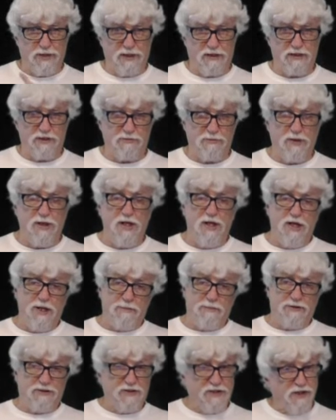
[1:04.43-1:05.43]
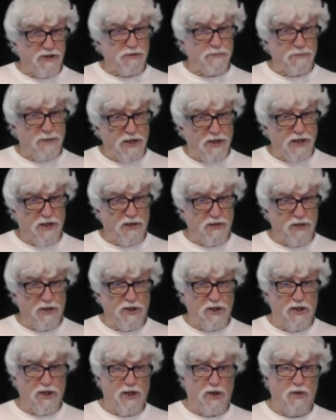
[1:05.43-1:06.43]
paint is, but this paint
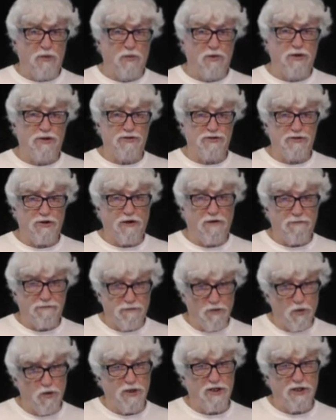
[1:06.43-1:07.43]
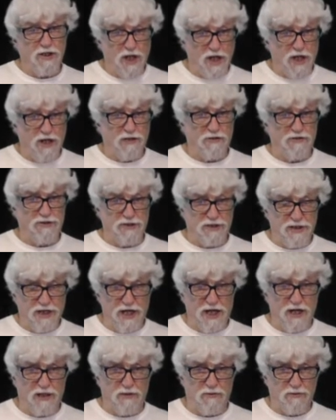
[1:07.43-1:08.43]
was $40 a
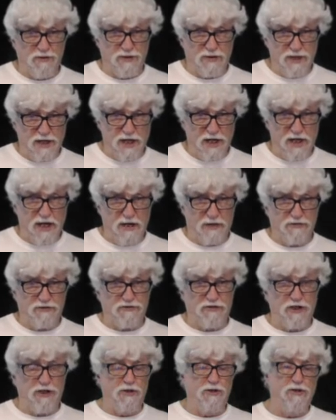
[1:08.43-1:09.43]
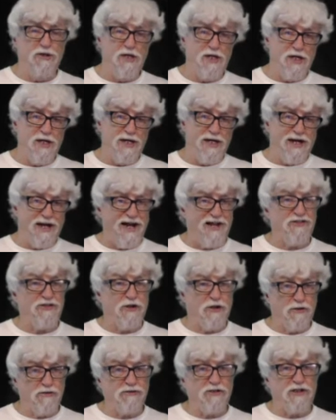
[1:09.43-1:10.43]
gallon with tax. So I
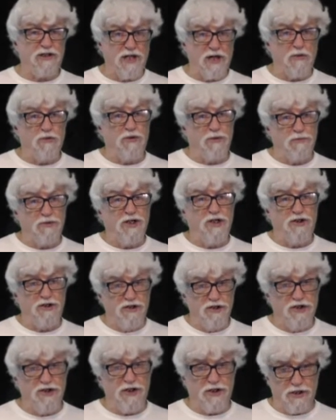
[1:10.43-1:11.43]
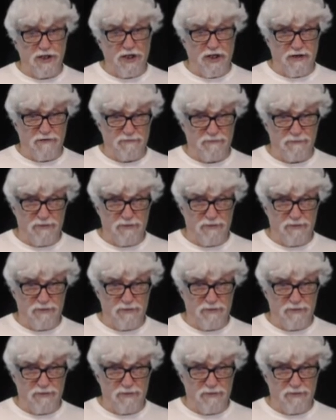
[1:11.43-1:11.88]
thought that that would be good enough